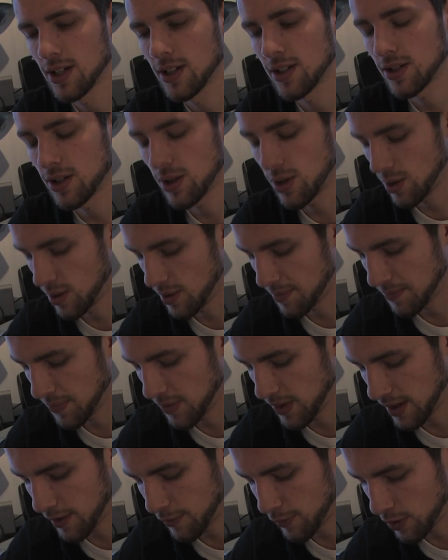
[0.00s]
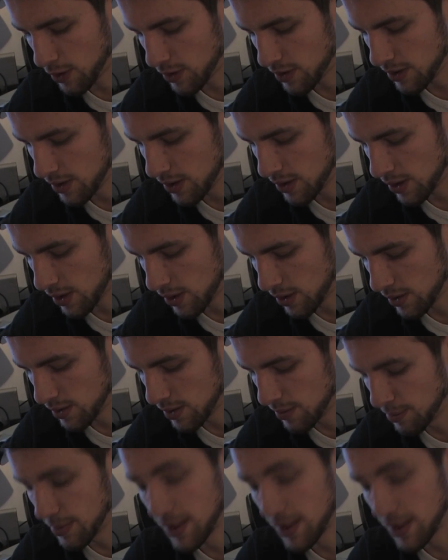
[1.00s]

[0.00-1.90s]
So therefore you could